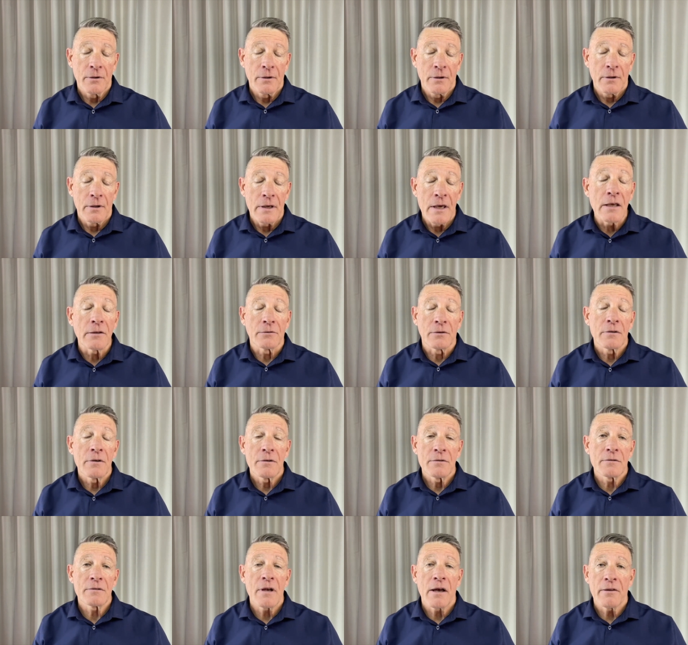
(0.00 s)
hit
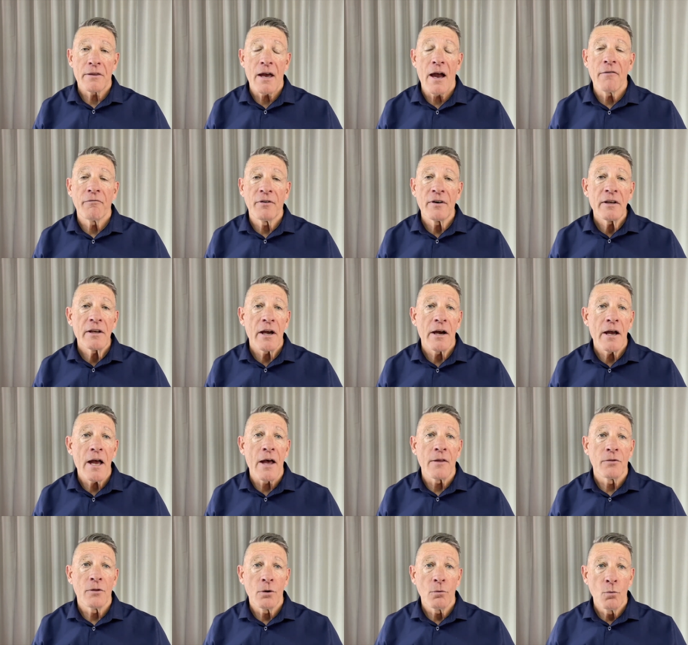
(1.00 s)
South Africa
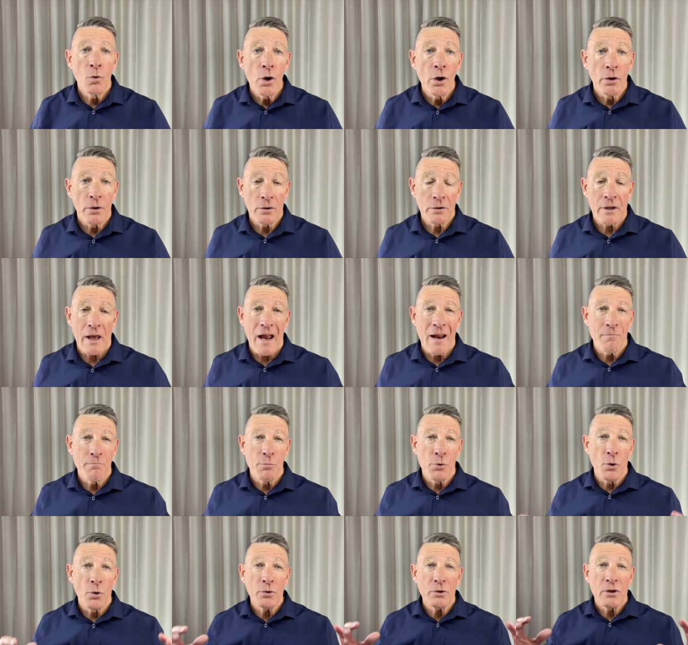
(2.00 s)
and the world and
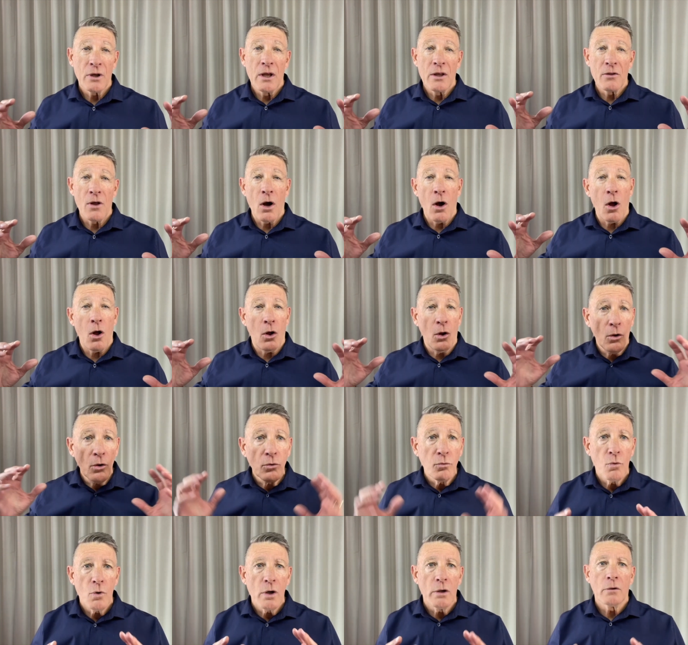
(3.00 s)
brought the whole
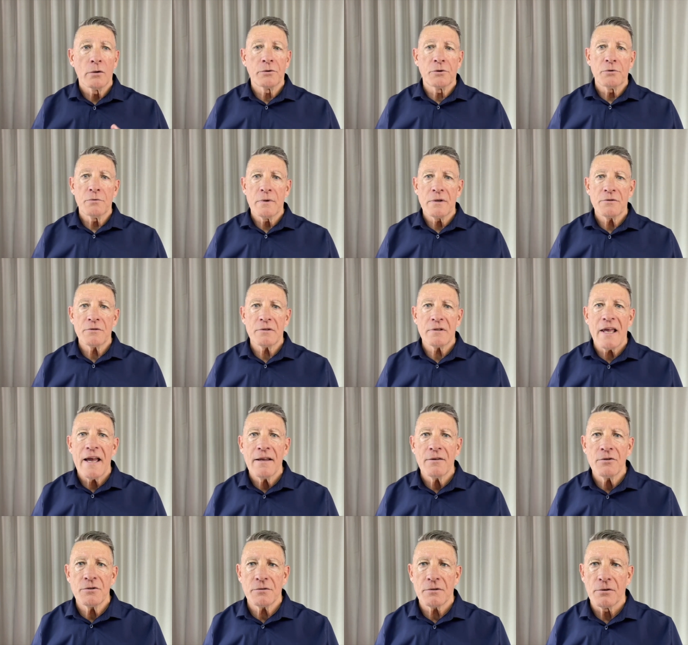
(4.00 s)
world to a
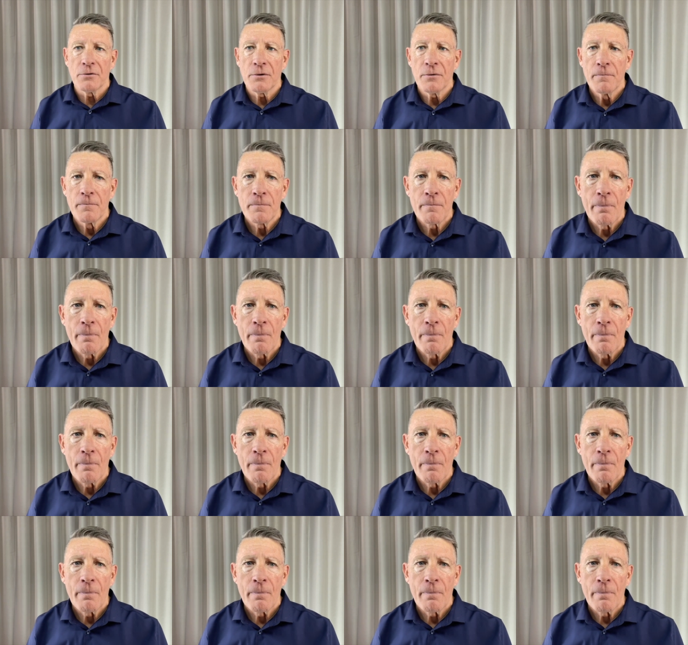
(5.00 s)
standstill.